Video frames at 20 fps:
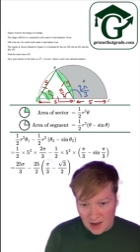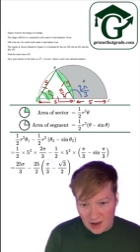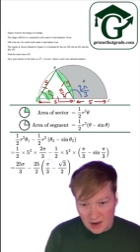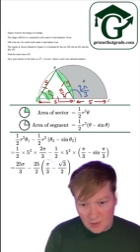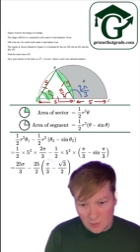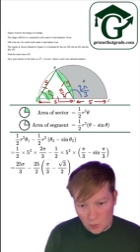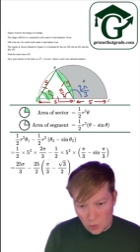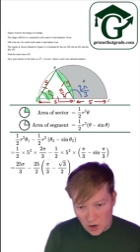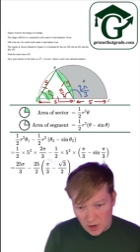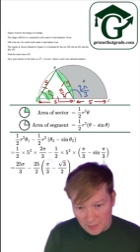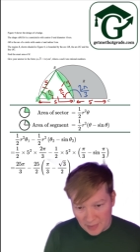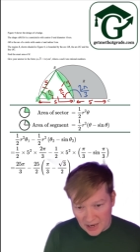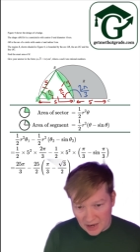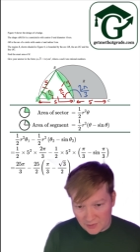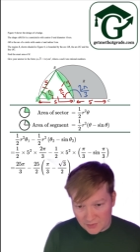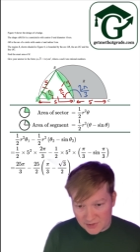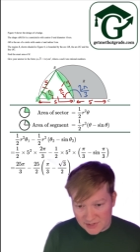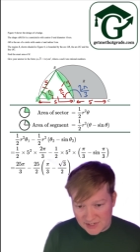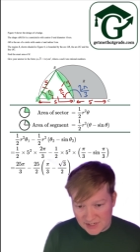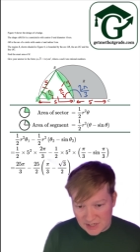What
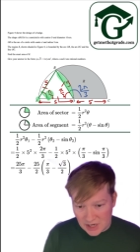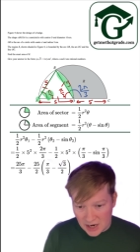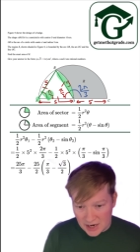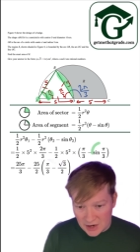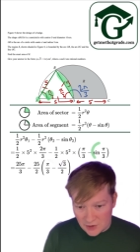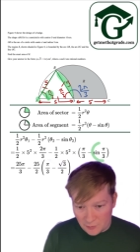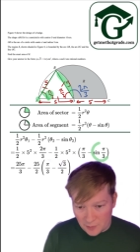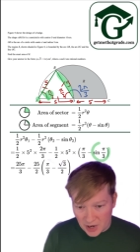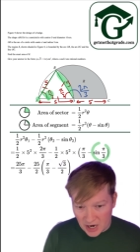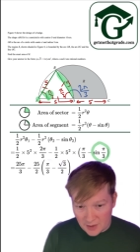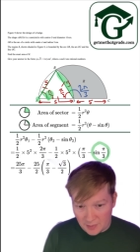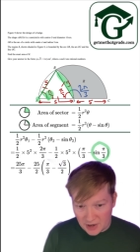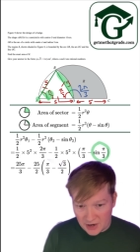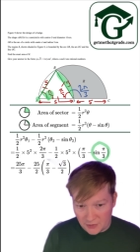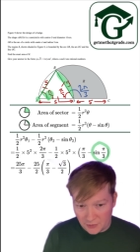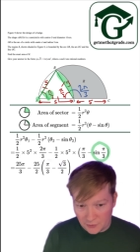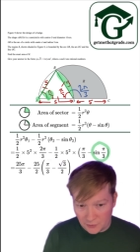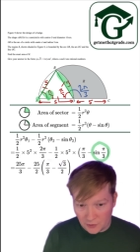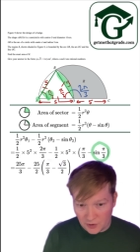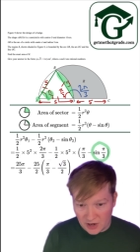about sine of pi by
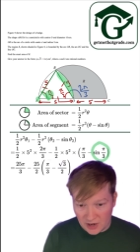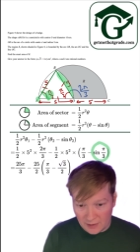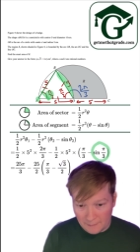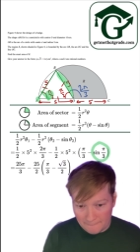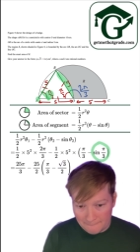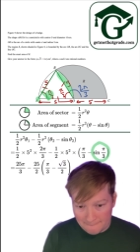3?